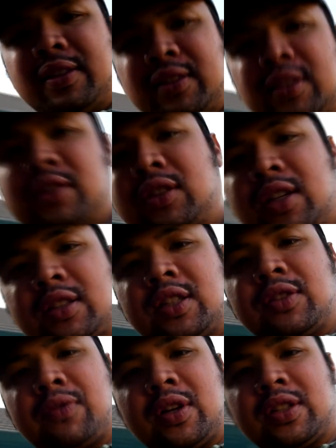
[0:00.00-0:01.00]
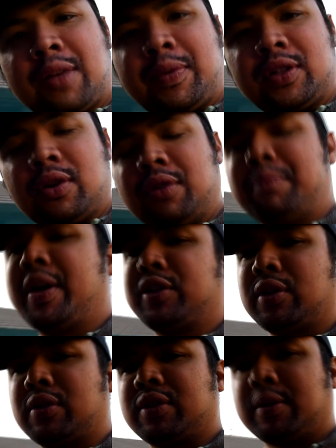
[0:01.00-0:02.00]
since it's just his first episode, make
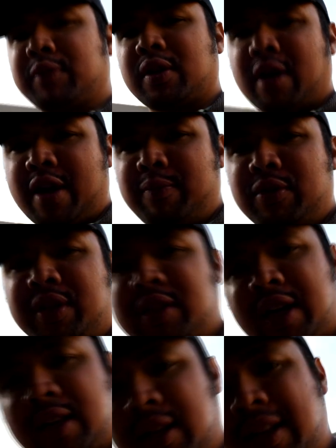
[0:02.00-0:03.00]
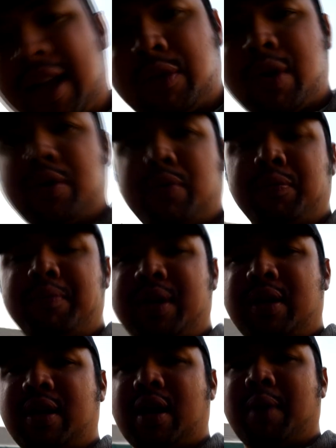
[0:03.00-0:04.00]
sure to subscribe to his channel. That way you would
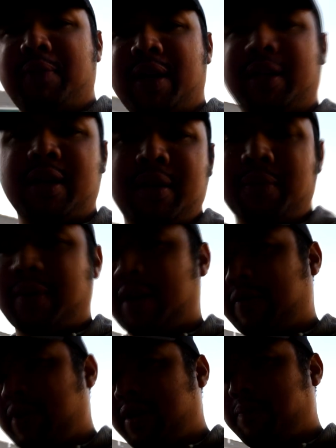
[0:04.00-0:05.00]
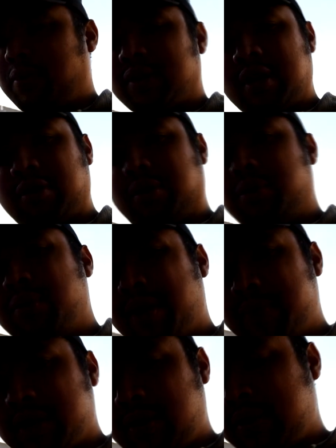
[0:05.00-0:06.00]
be updated whenever he puts out new
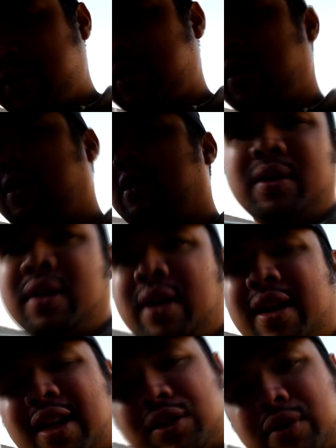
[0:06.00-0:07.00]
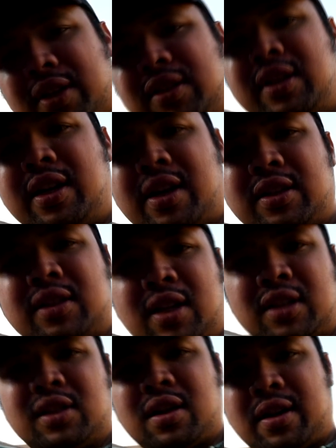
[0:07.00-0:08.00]
episodes. And as you can see, he has
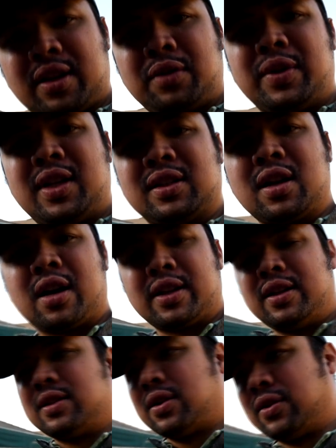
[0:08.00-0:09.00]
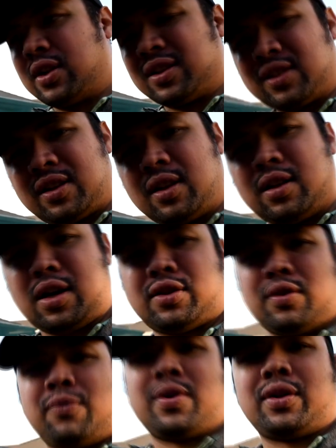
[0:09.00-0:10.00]
just started with his garden, so there's still
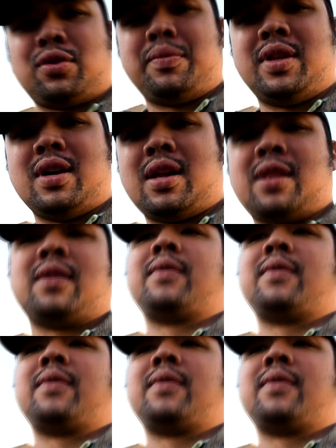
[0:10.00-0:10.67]
lots of work to be done.